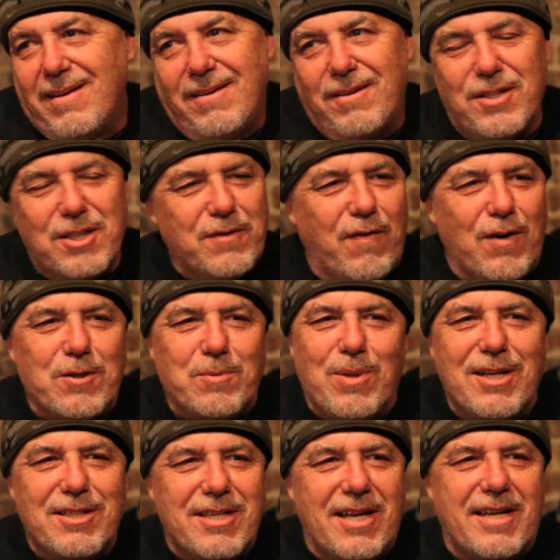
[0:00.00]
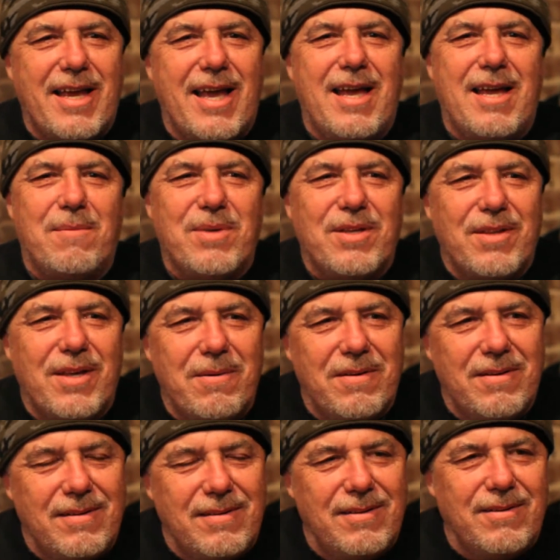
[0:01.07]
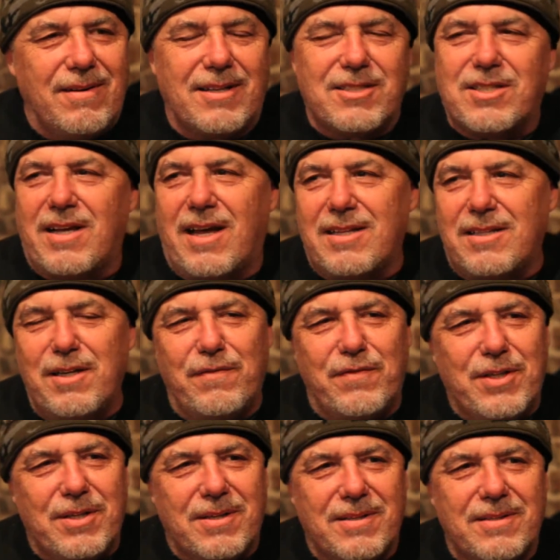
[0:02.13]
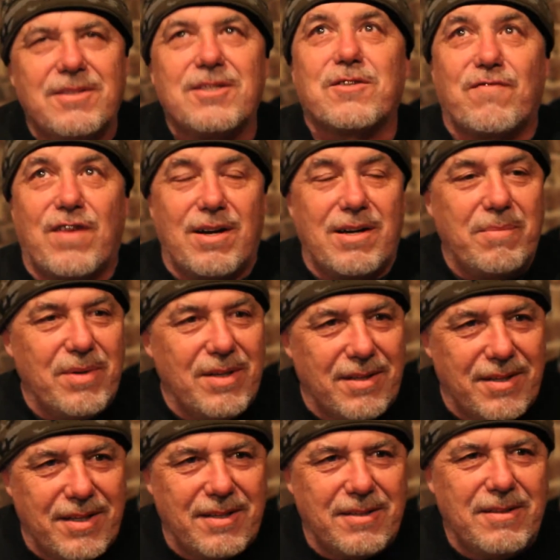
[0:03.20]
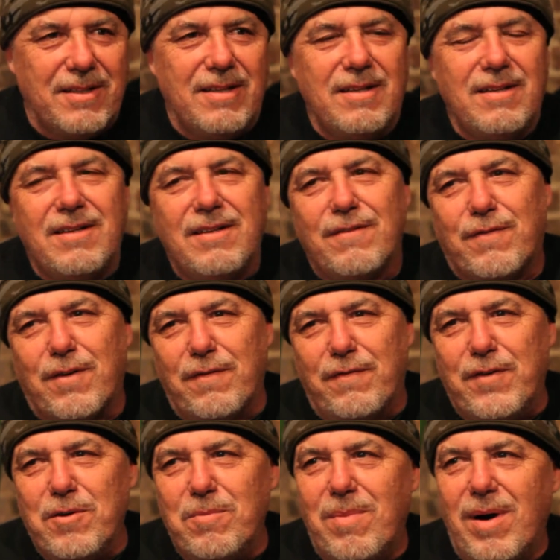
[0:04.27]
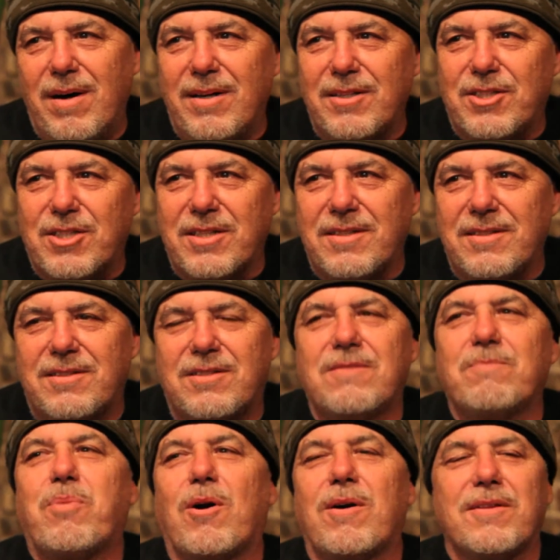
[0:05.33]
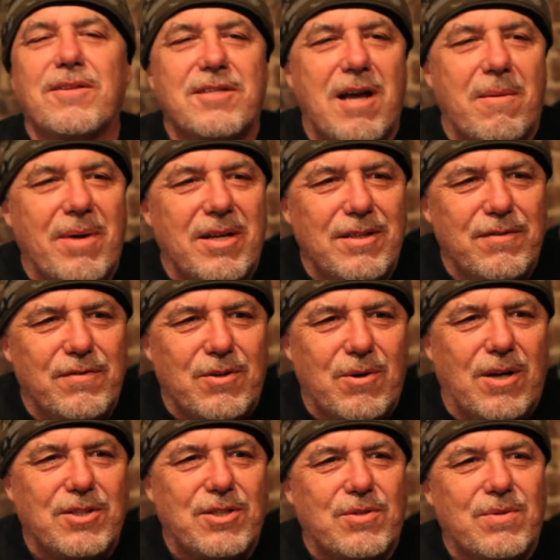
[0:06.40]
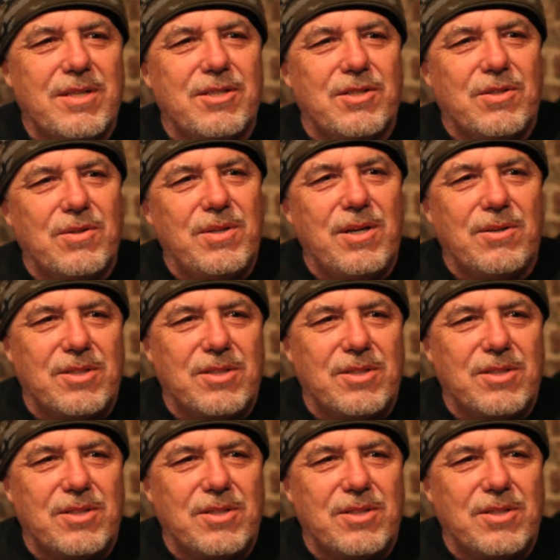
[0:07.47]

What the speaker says: This is the first place I came, and I lived here in this very building for a few months, and part of the time I lived across the street at Studio